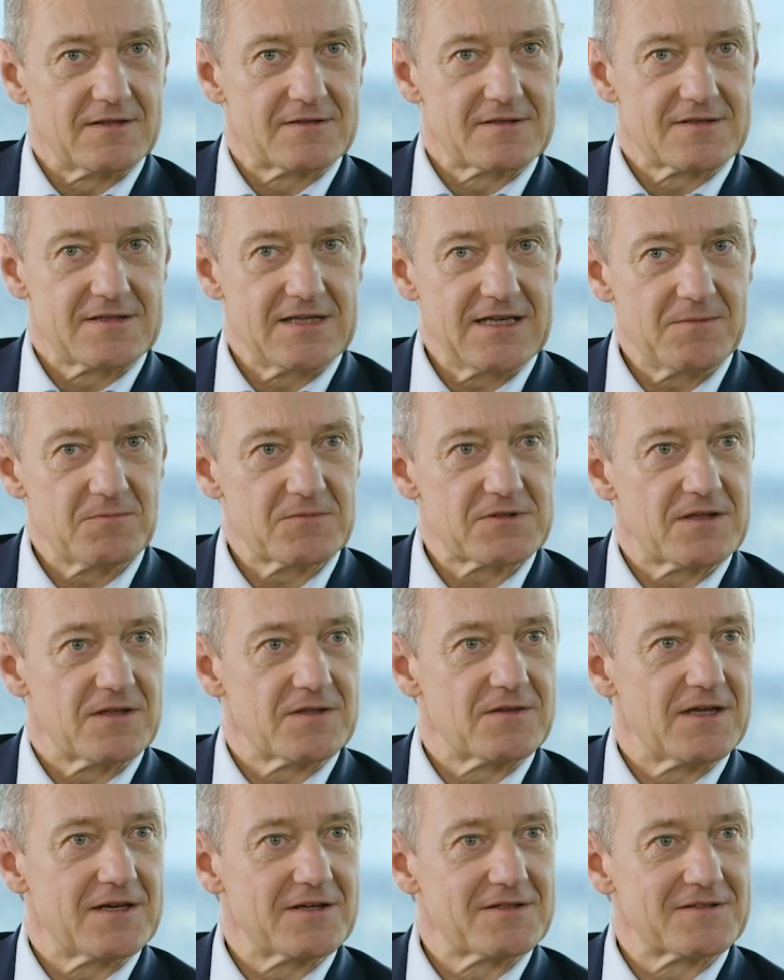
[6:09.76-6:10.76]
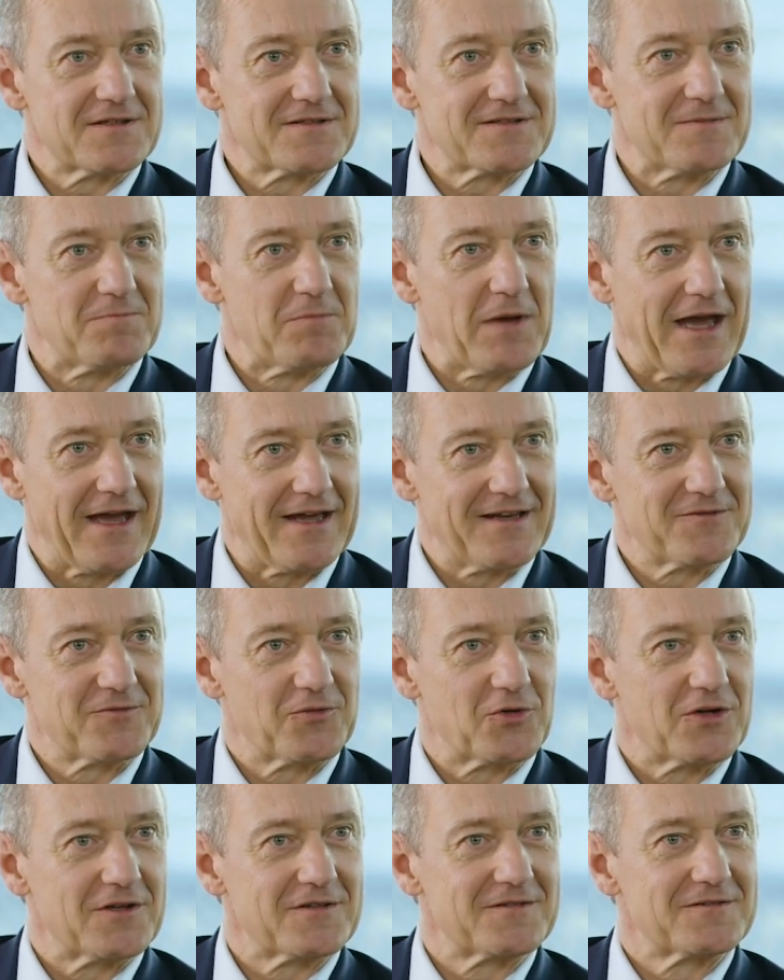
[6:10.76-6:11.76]
it seems that there's a demand
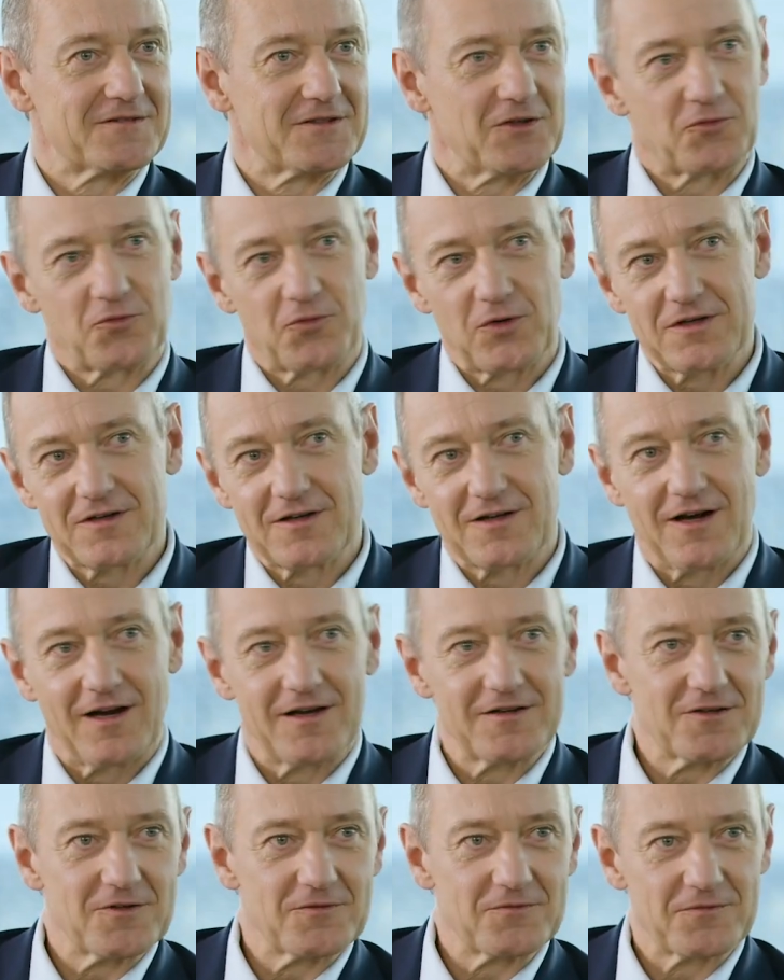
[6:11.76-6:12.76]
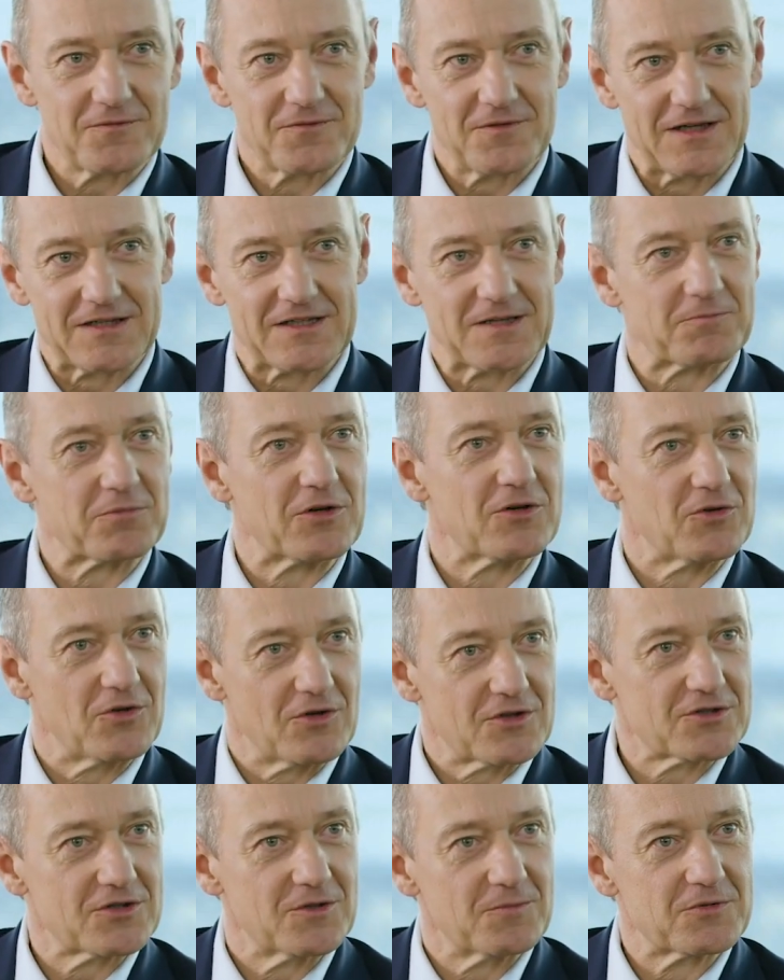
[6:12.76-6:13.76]
for a different kind of
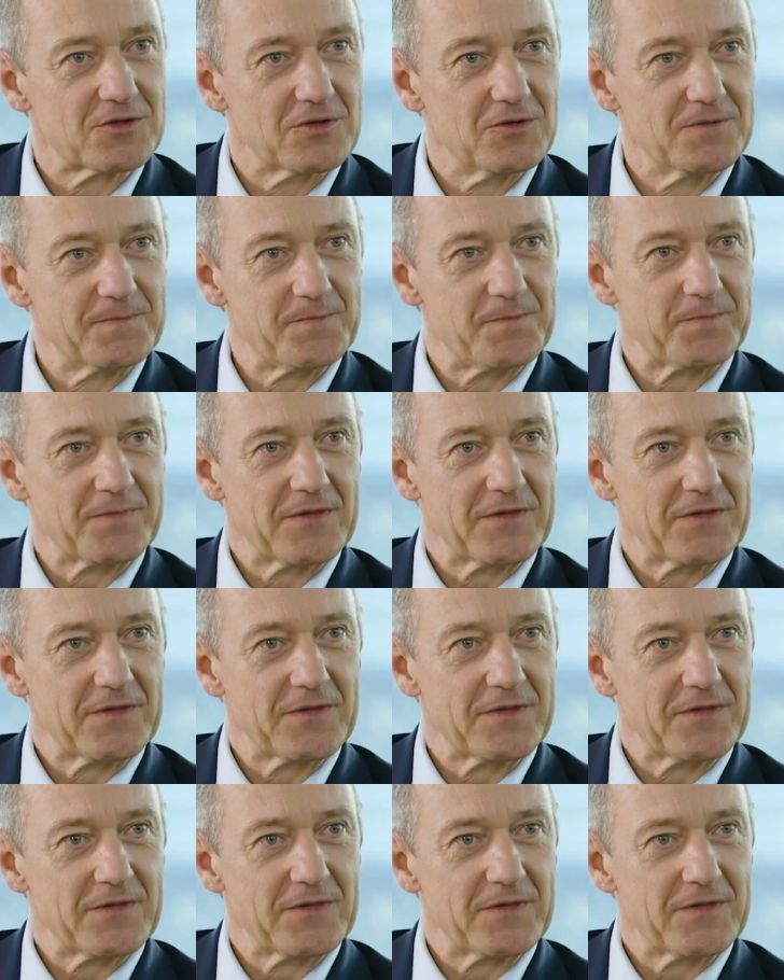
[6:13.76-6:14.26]
entrepreneurship too.